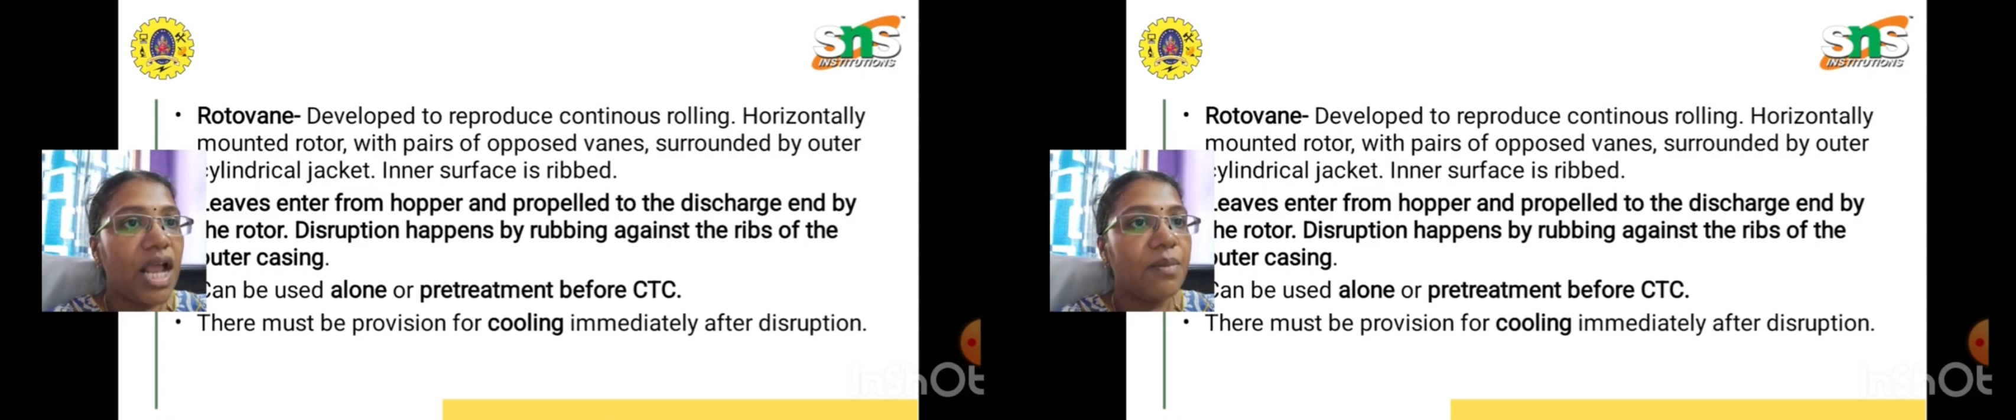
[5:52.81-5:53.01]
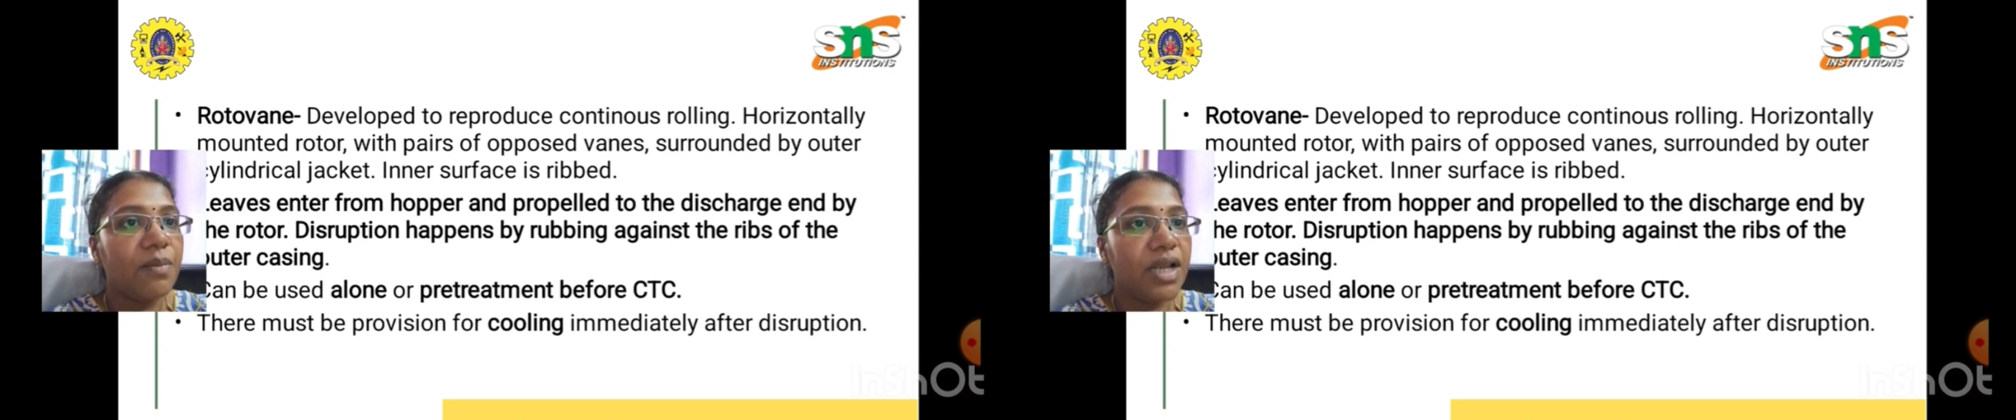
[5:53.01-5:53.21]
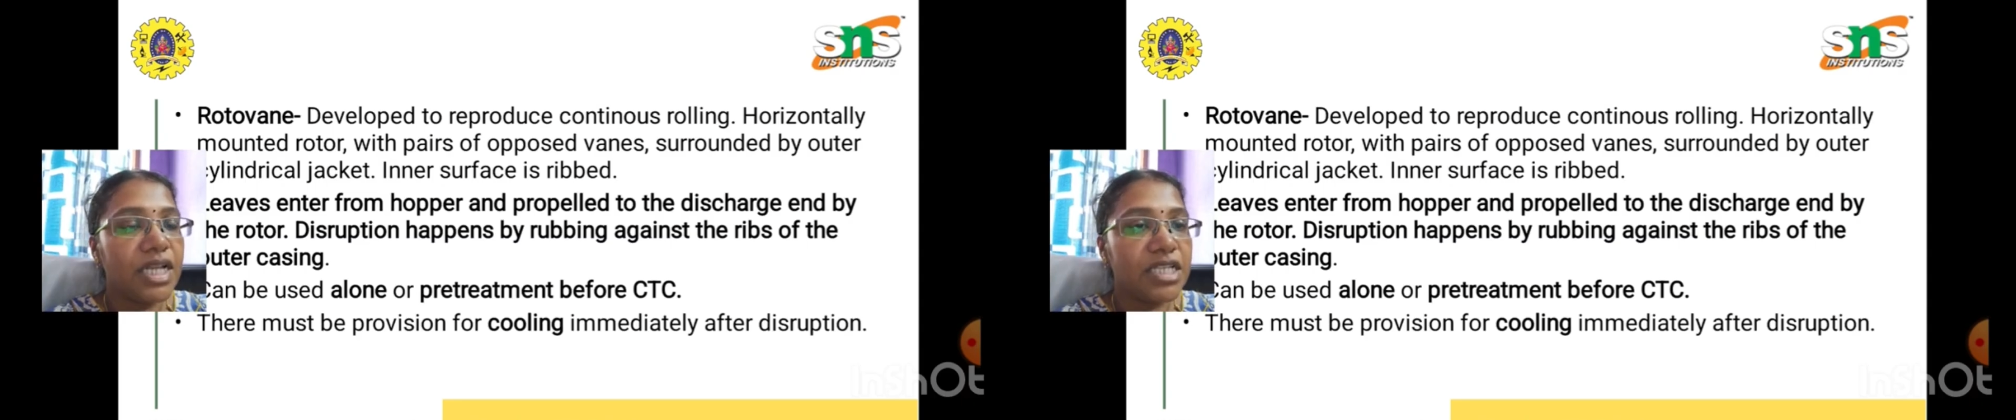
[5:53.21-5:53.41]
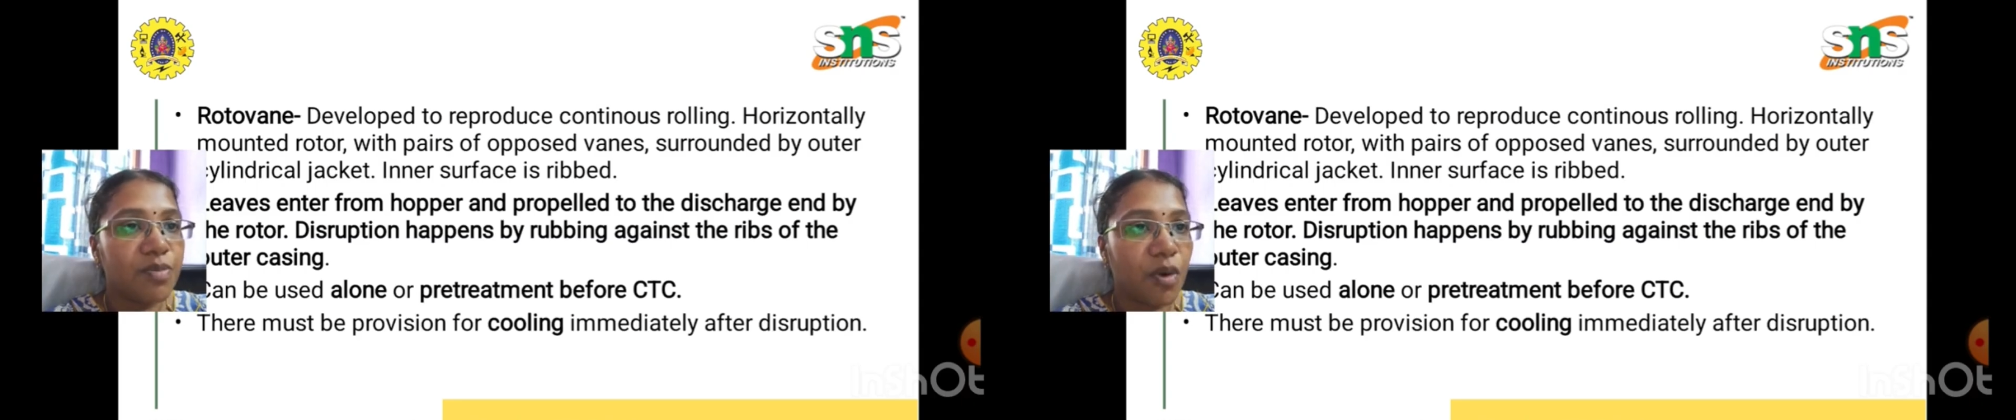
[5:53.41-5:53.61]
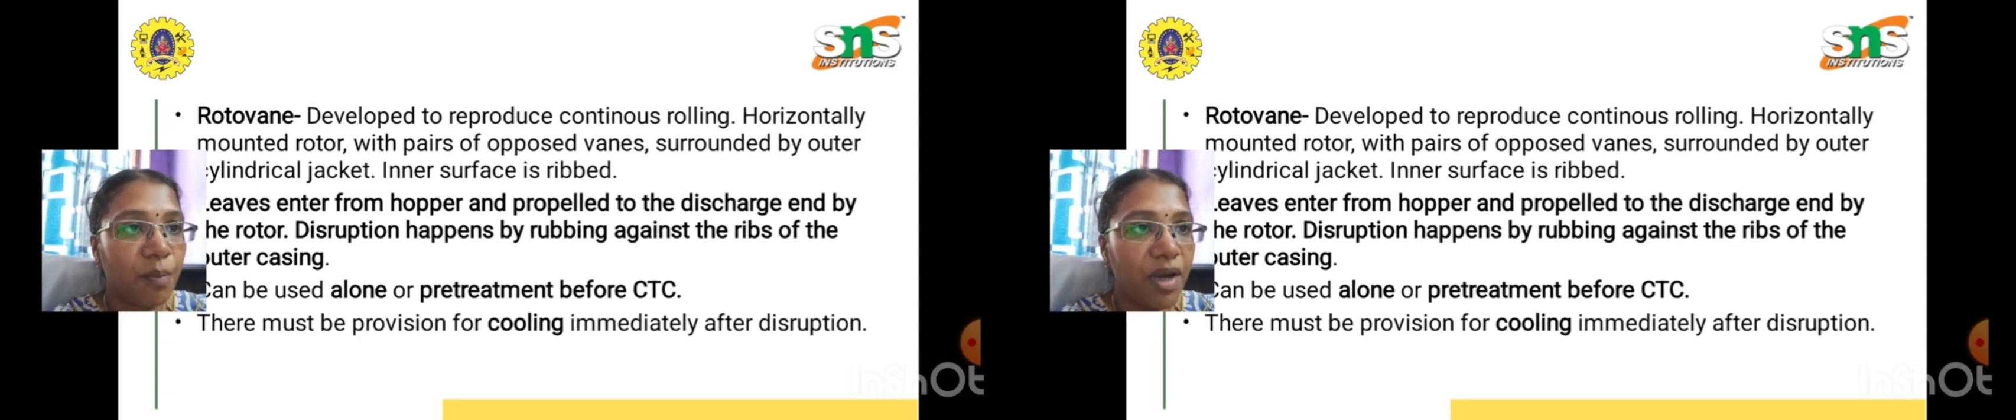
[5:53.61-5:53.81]
and it is
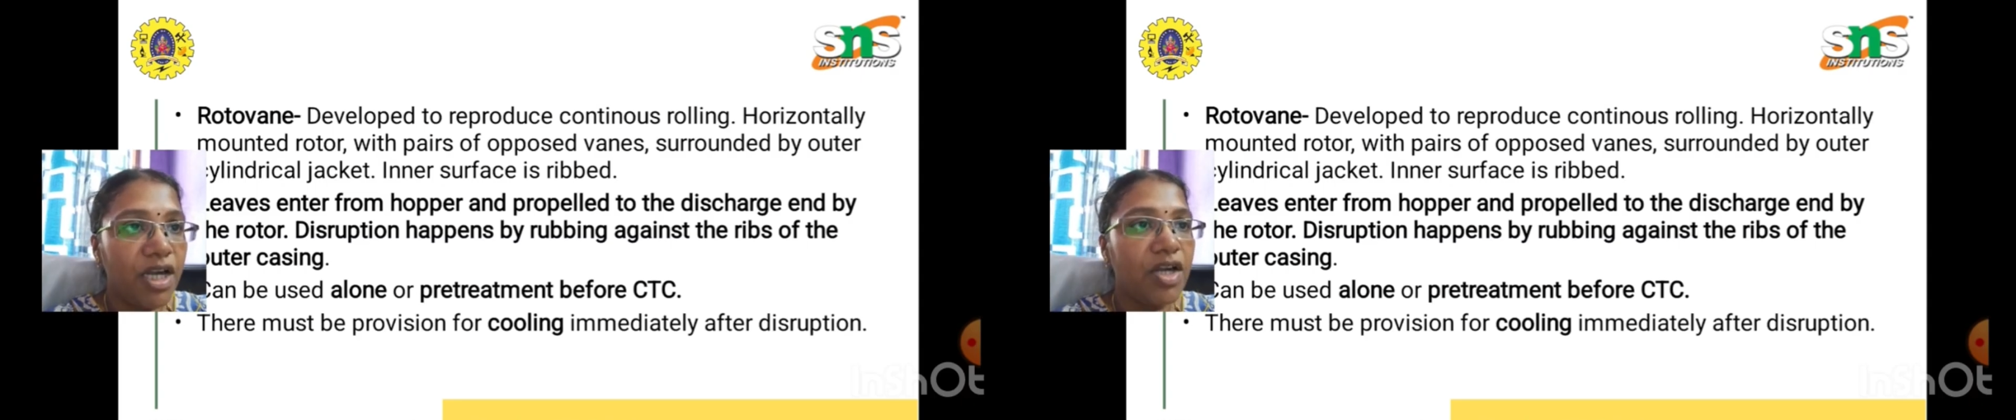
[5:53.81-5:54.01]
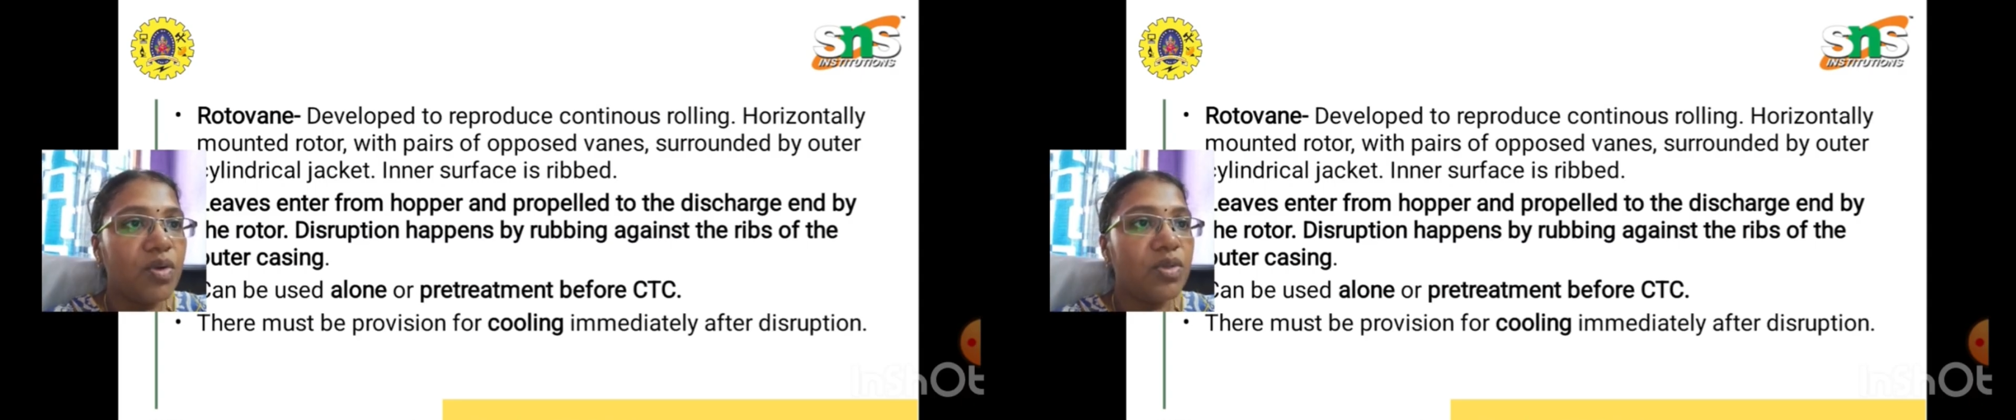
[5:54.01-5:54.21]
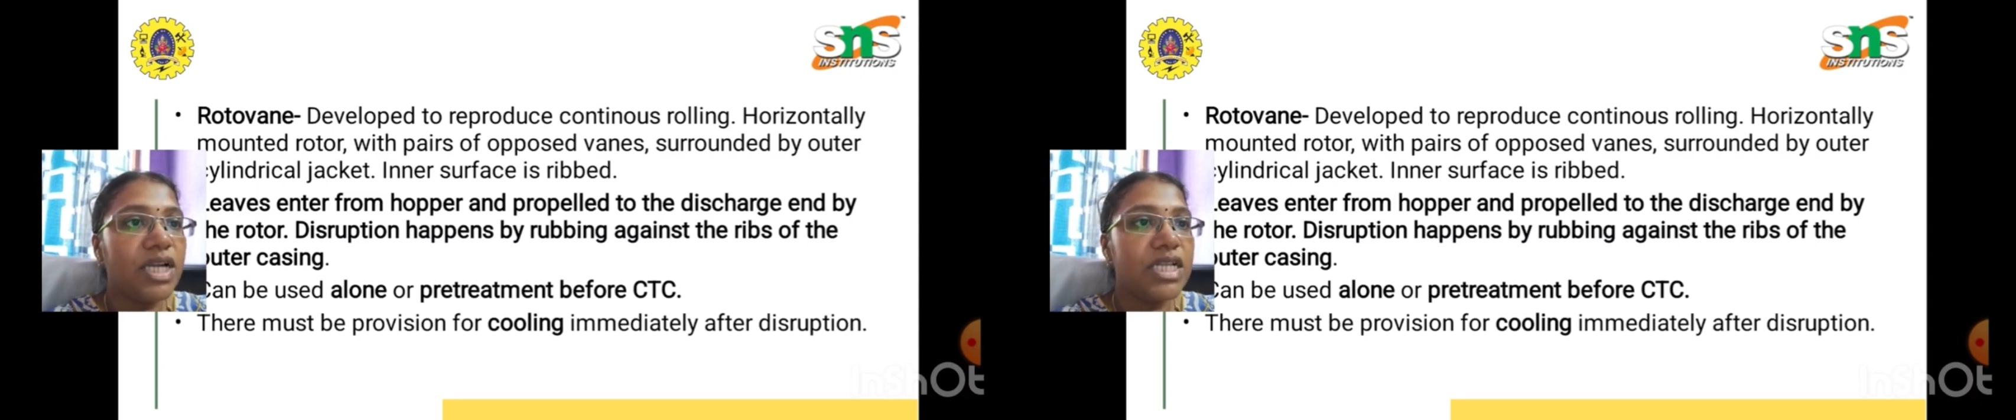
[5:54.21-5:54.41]
propelled to the